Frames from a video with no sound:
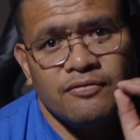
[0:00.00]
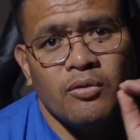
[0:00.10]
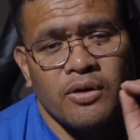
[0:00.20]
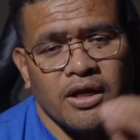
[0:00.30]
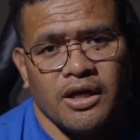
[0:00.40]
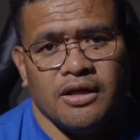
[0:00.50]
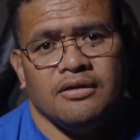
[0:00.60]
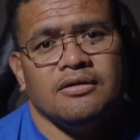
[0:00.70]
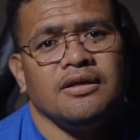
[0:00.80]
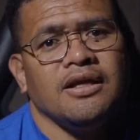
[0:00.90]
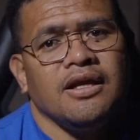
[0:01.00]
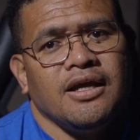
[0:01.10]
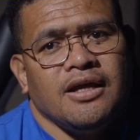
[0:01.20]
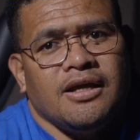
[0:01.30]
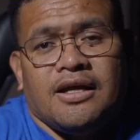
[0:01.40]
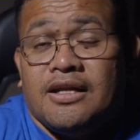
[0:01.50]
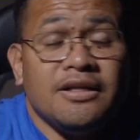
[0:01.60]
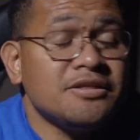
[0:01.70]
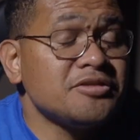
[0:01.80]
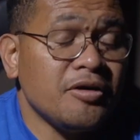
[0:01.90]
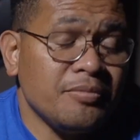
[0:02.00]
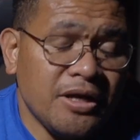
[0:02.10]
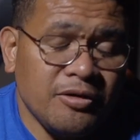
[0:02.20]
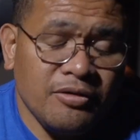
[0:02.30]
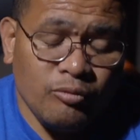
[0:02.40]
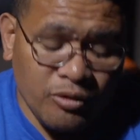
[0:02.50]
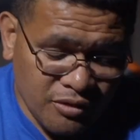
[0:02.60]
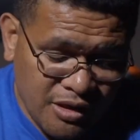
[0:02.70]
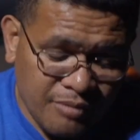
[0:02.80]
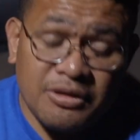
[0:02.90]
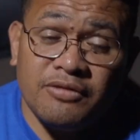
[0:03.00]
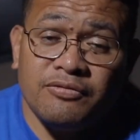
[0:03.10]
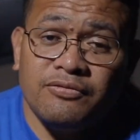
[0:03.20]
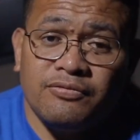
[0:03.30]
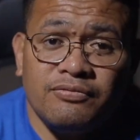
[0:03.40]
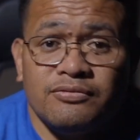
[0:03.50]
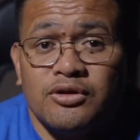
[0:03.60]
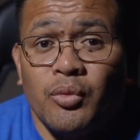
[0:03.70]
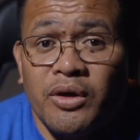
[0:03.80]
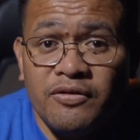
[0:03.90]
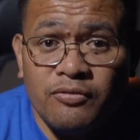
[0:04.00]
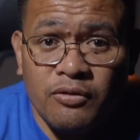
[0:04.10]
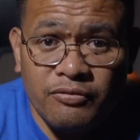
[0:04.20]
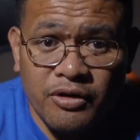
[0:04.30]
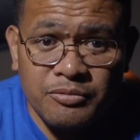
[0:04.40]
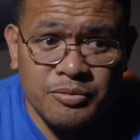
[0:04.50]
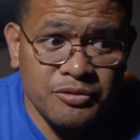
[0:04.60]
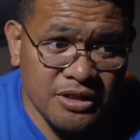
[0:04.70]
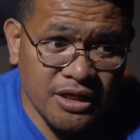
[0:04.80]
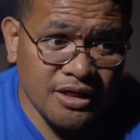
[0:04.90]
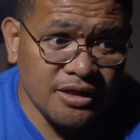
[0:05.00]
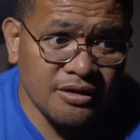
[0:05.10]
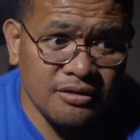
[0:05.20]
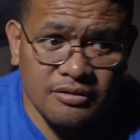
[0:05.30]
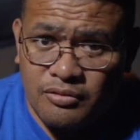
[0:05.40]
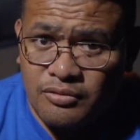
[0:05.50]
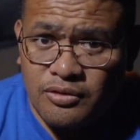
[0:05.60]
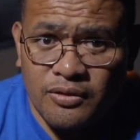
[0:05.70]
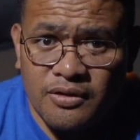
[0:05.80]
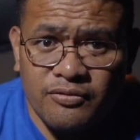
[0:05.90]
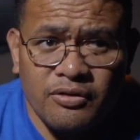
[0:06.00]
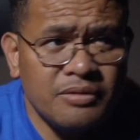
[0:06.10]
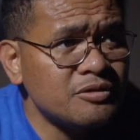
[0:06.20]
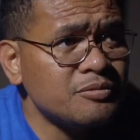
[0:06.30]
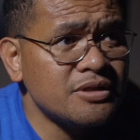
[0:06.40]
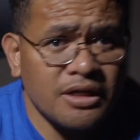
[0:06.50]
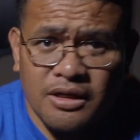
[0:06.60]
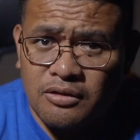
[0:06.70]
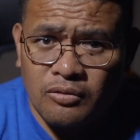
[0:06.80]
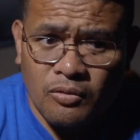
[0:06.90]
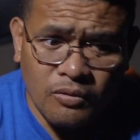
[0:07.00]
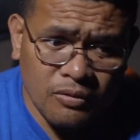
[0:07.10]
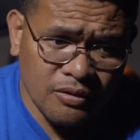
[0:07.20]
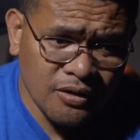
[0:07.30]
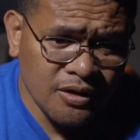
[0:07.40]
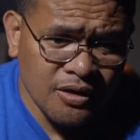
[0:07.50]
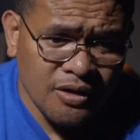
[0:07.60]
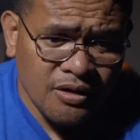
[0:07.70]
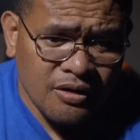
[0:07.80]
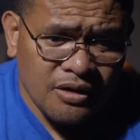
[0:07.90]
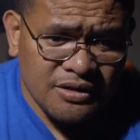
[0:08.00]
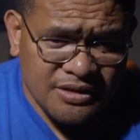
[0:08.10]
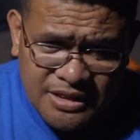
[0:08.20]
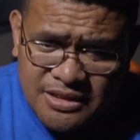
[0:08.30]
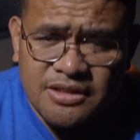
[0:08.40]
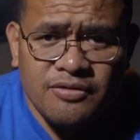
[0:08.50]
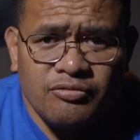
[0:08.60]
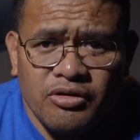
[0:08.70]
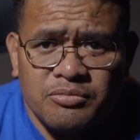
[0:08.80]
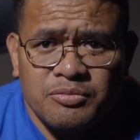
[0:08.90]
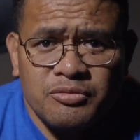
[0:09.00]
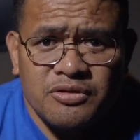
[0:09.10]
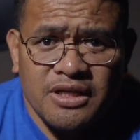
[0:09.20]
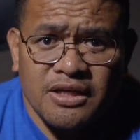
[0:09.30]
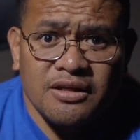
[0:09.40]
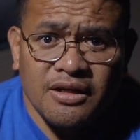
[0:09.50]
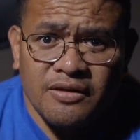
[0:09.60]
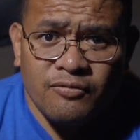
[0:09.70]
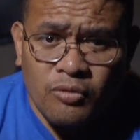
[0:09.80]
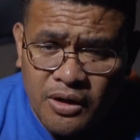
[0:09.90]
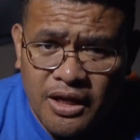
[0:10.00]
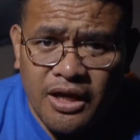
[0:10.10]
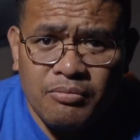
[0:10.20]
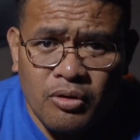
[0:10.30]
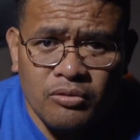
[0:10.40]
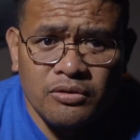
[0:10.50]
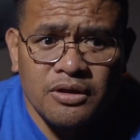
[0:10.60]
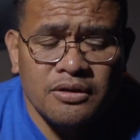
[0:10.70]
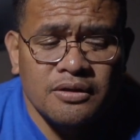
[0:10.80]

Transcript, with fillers: 4K. And it does not matter whether that be 24 frames per second or 30 frames per second or 60 frames per second in 4K mode,